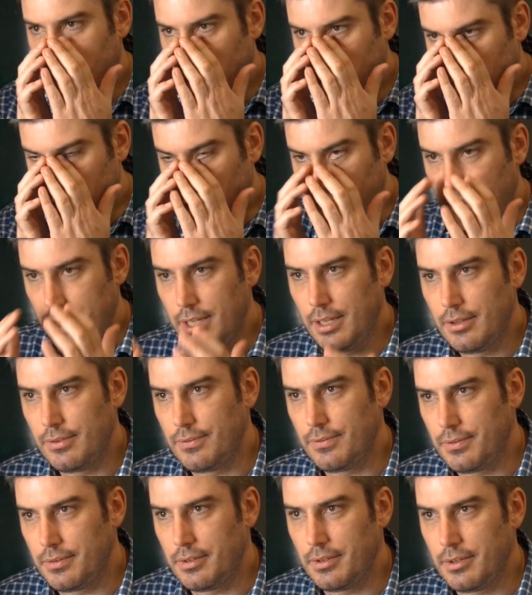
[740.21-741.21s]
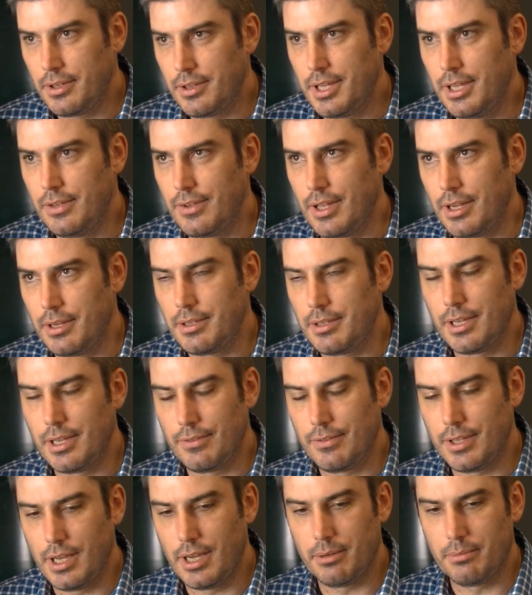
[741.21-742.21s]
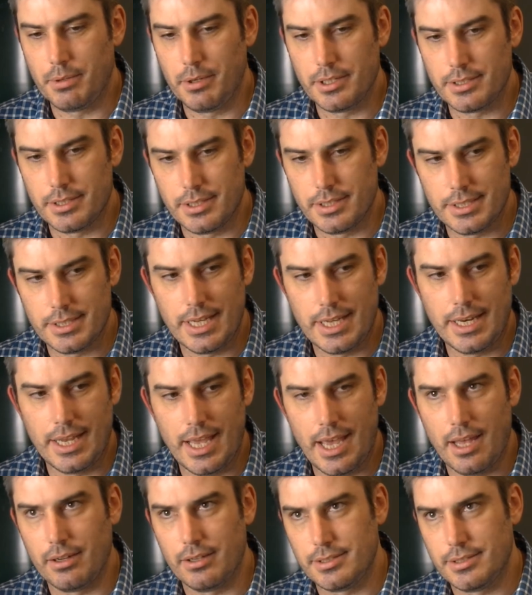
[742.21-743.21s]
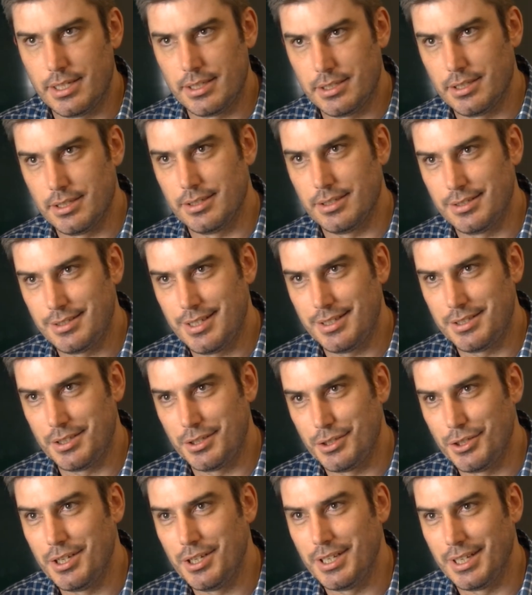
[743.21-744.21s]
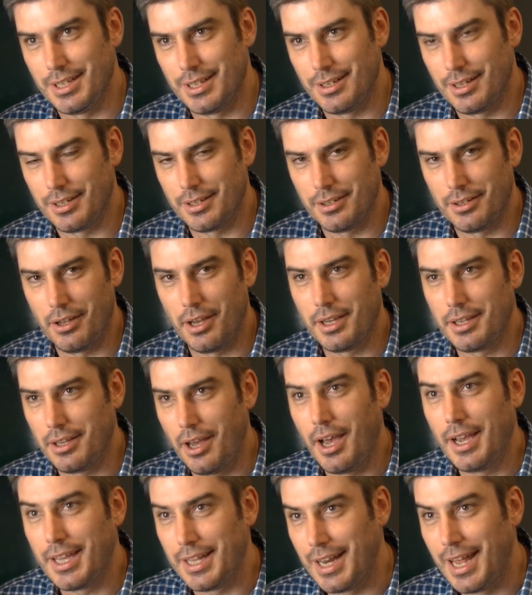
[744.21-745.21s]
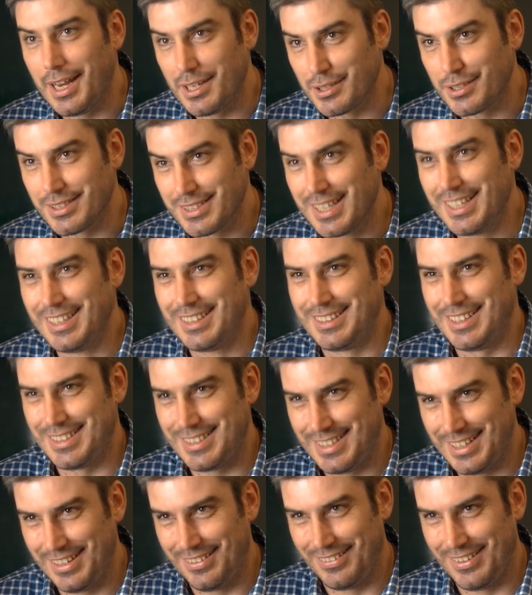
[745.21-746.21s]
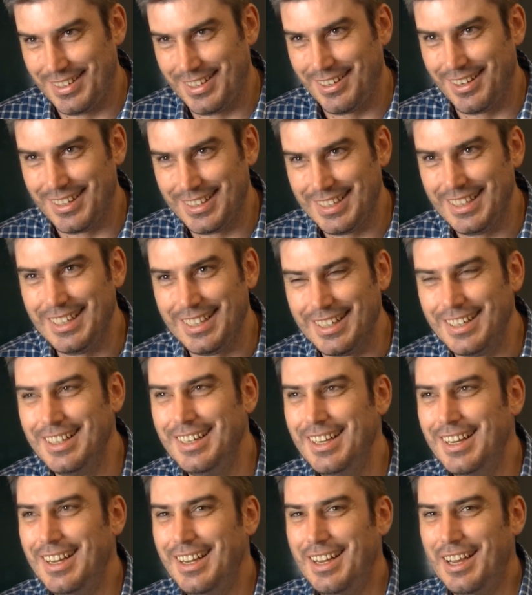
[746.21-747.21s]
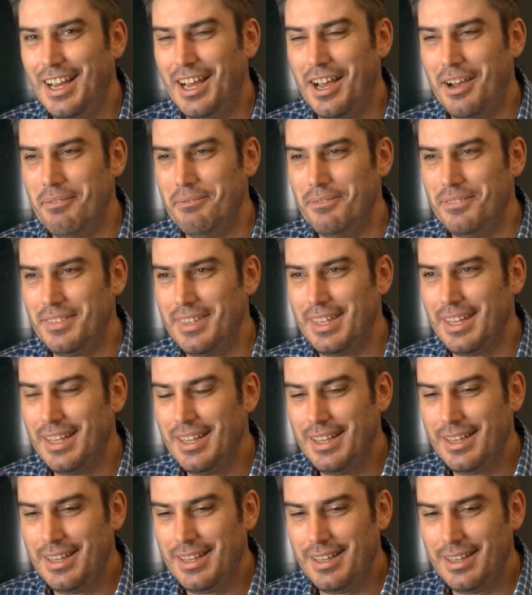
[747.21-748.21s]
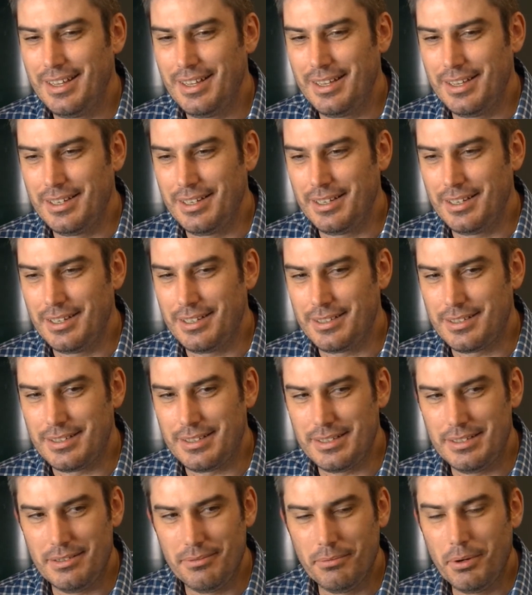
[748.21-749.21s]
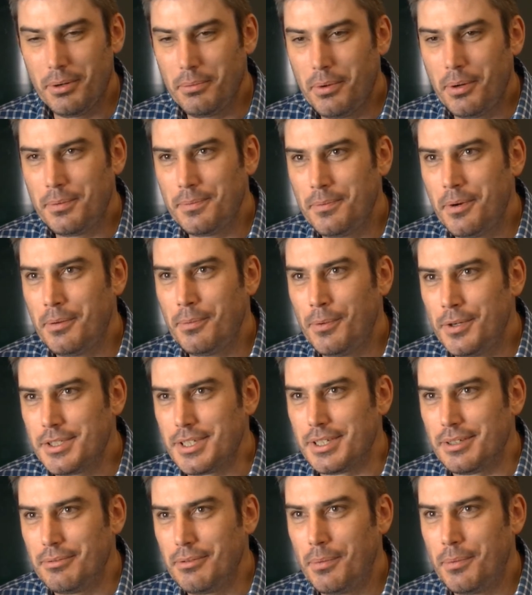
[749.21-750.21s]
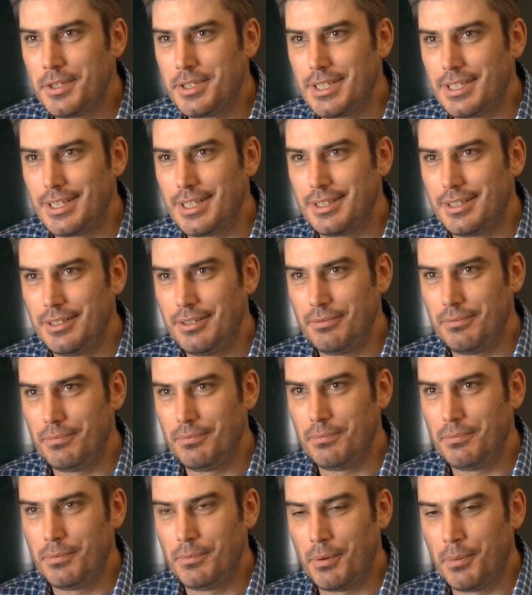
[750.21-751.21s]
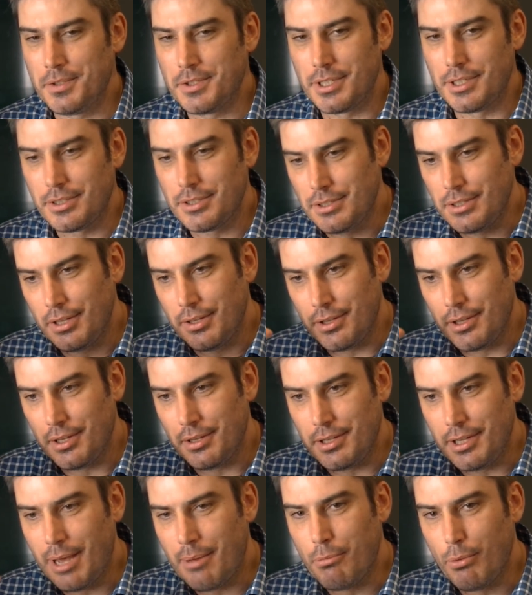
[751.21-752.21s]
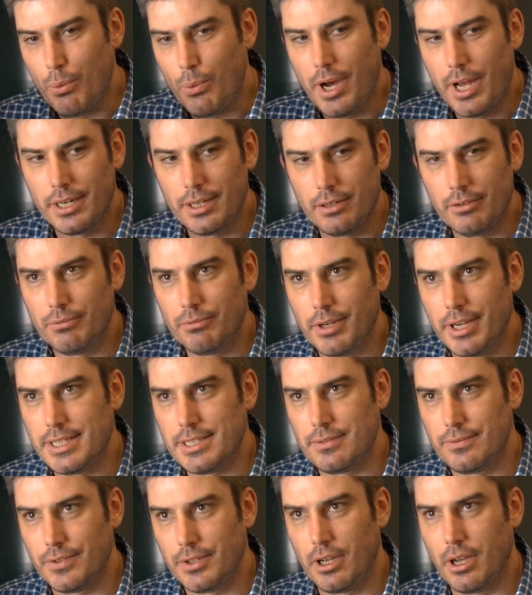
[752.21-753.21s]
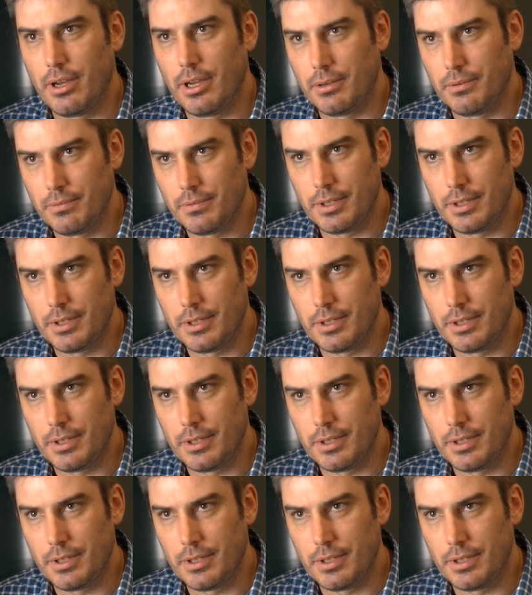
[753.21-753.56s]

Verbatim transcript: I think of that and think of a young person setting out on such a journey, and I get anxious just thinking of the idea. What was it? What was it that? What was the number one reason for going?